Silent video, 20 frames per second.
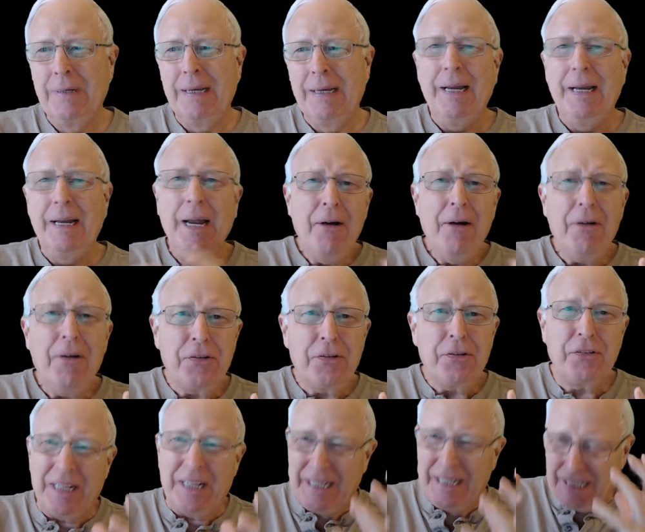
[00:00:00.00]

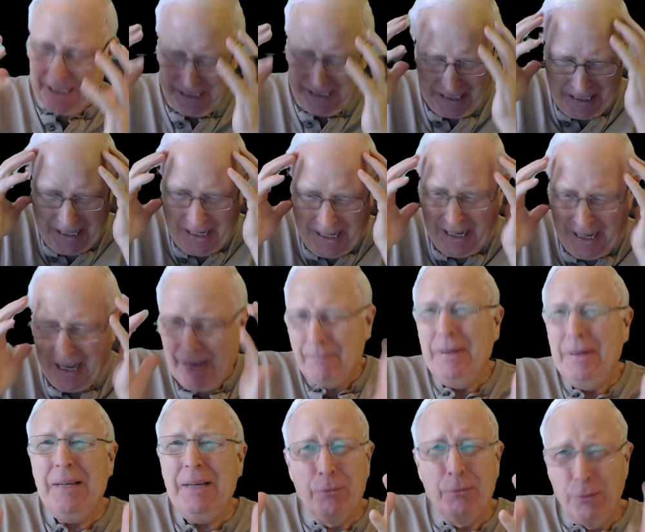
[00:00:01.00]
Heresy! I
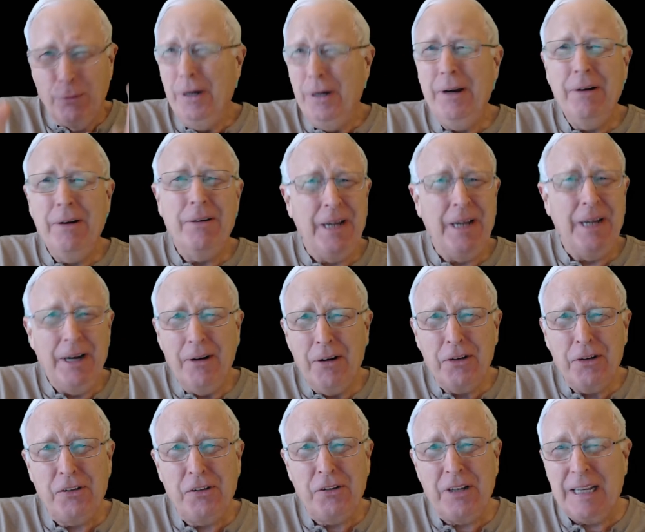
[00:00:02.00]
mean, real
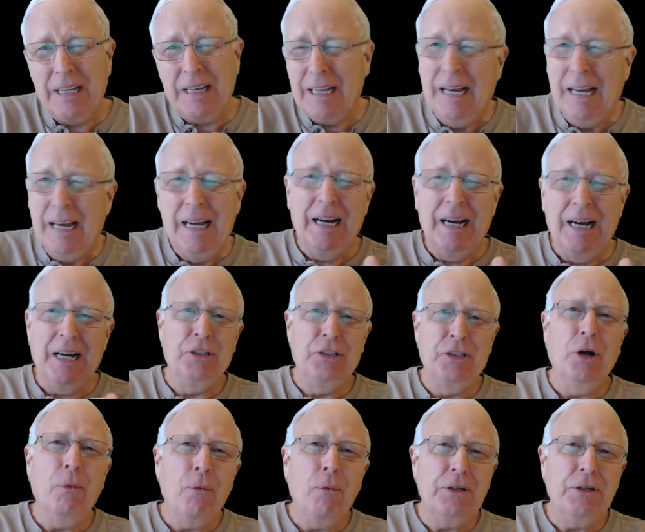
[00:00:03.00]
heresy! I
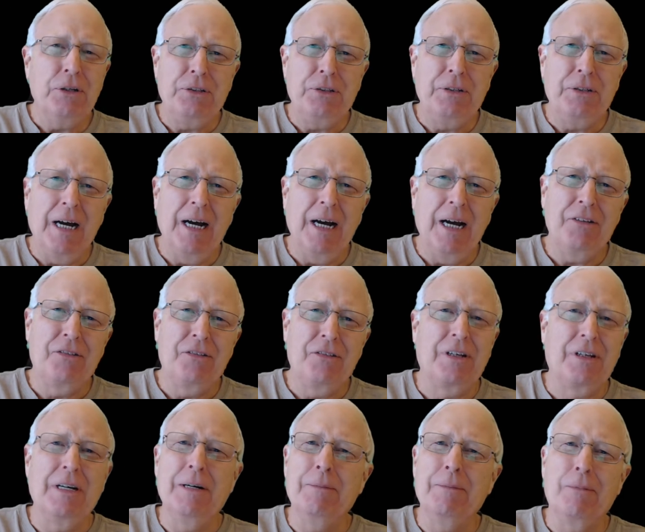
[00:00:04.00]
don't want you guys to
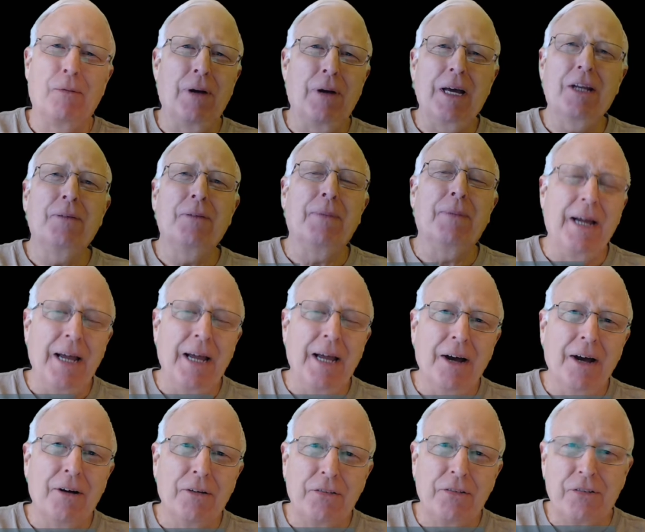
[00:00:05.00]
come around to my
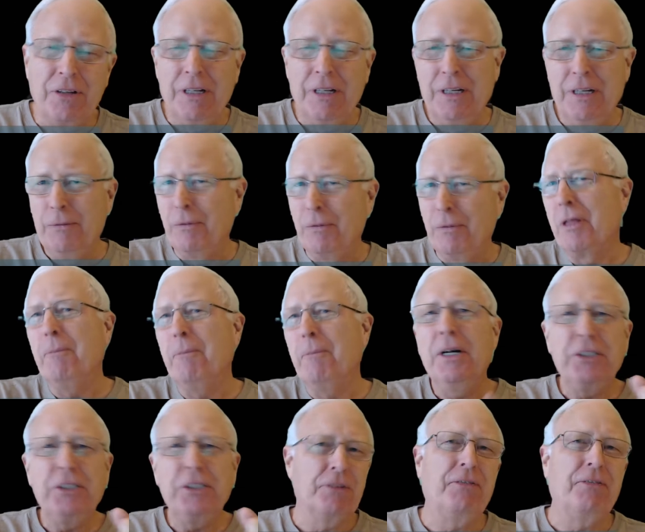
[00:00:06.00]
house with a
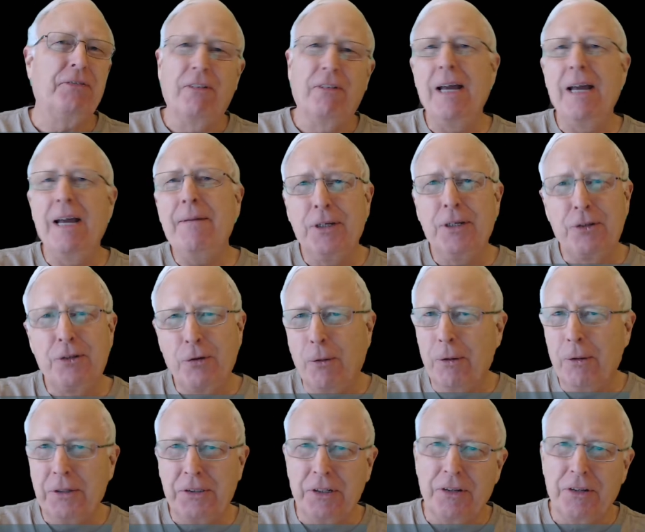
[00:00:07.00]
bunch of flaming
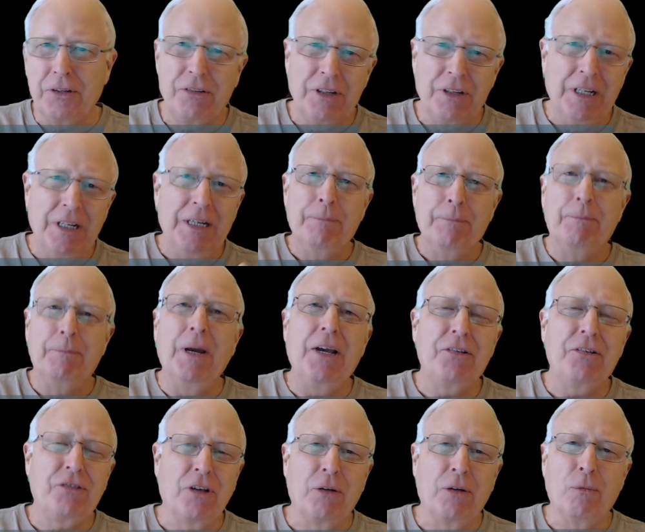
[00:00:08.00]
torches
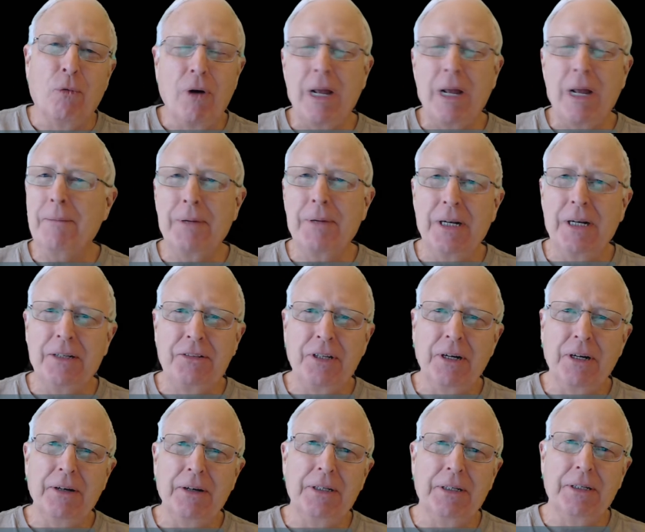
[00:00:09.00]
based on what I'm going to
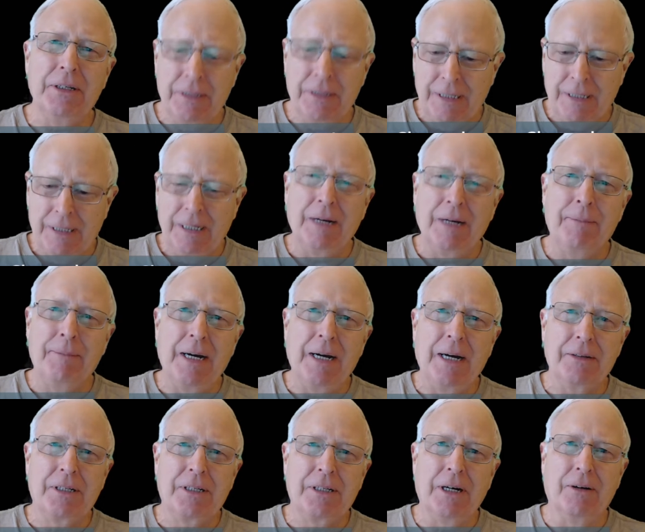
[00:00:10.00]
tell you
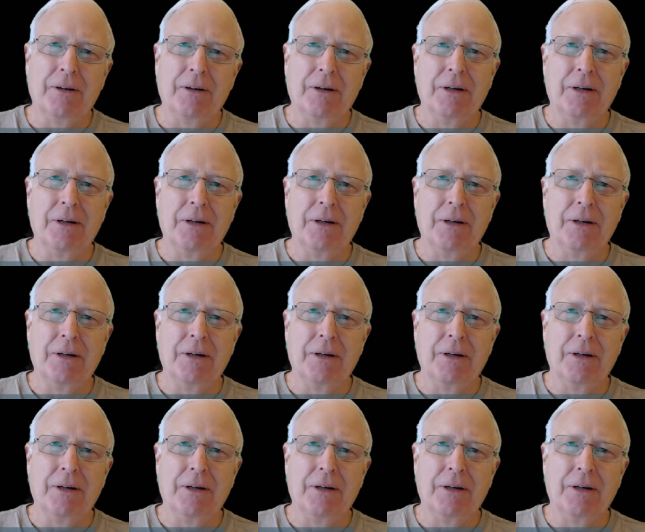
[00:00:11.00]
about color.